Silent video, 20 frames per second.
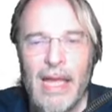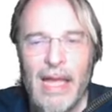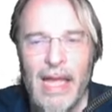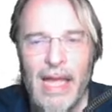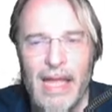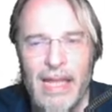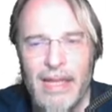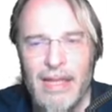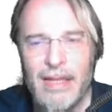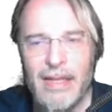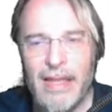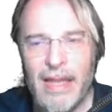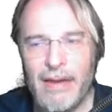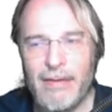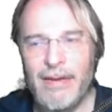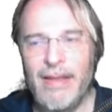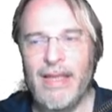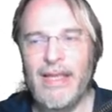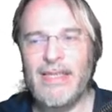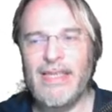And
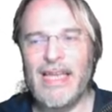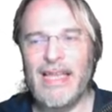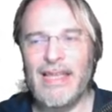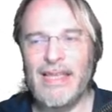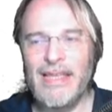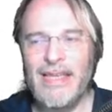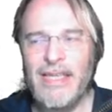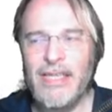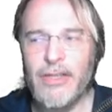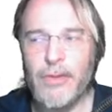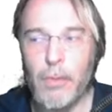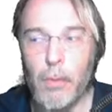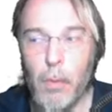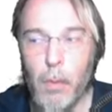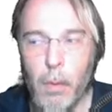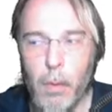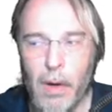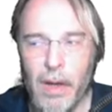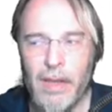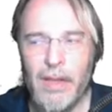there is at least
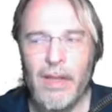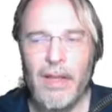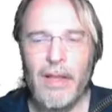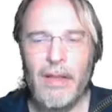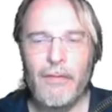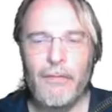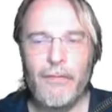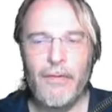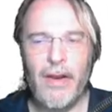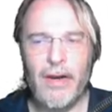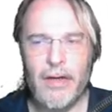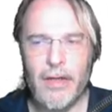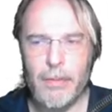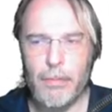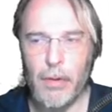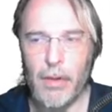one variable